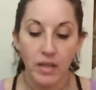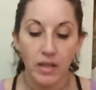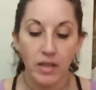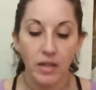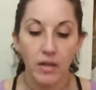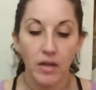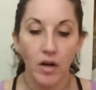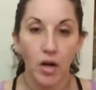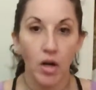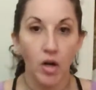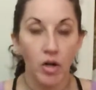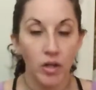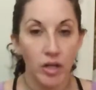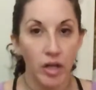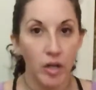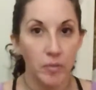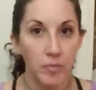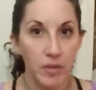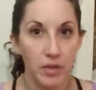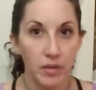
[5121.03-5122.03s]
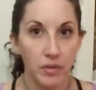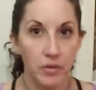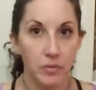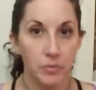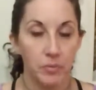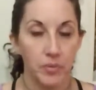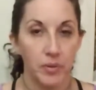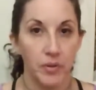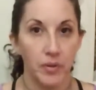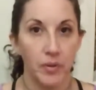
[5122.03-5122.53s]
her coming
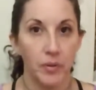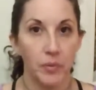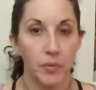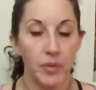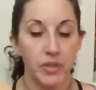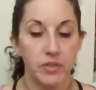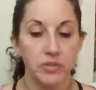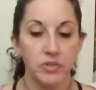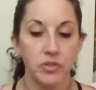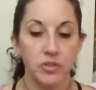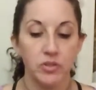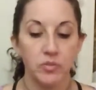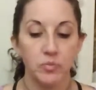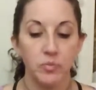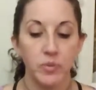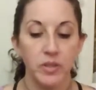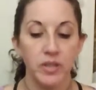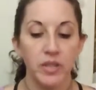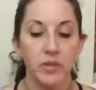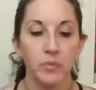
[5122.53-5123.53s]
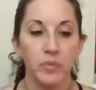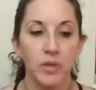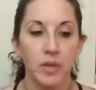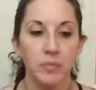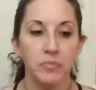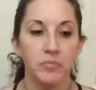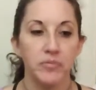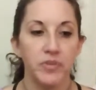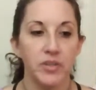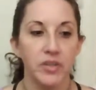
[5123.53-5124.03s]
through is just really what
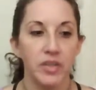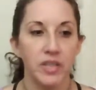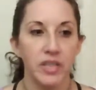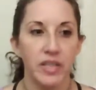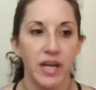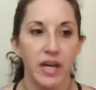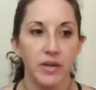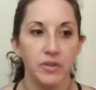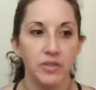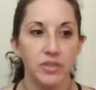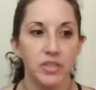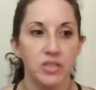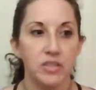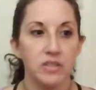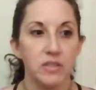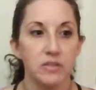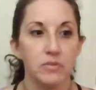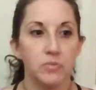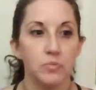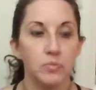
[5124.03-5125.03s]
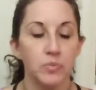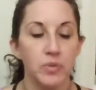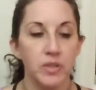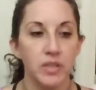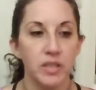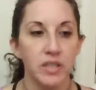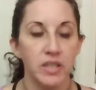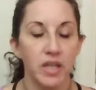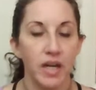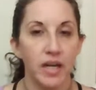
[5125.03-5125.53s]
I'm feeling now. Is just this
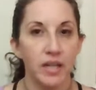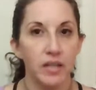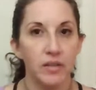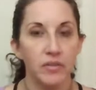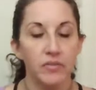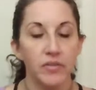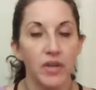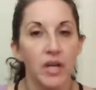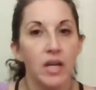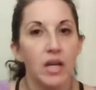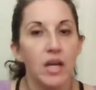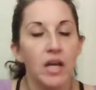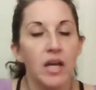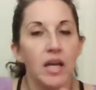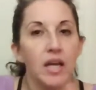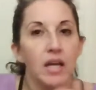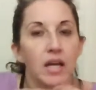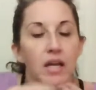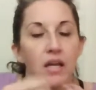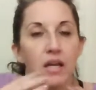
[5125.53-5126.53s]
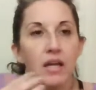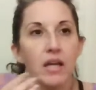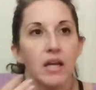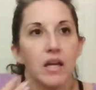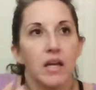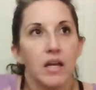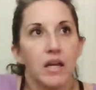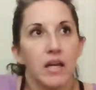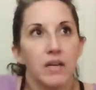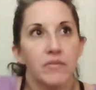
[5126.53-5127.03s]
really kind of
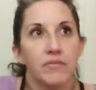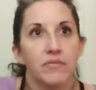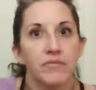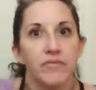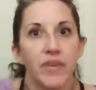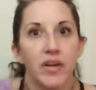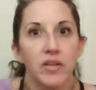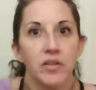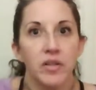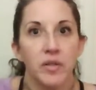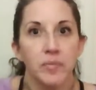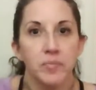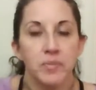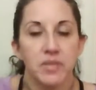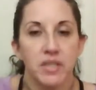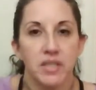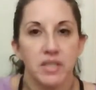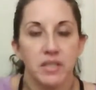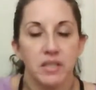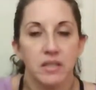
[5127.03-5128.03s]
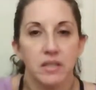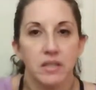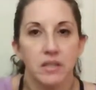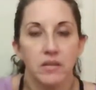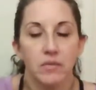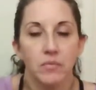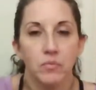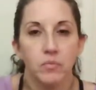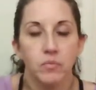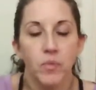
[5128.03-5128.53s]
enveloped,
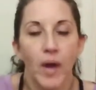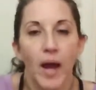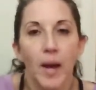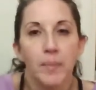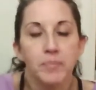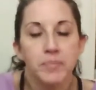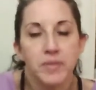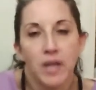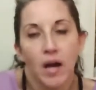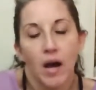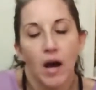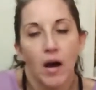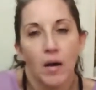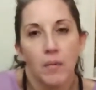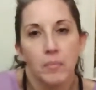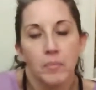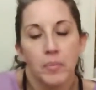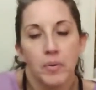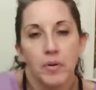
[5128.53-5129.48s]
wrapped up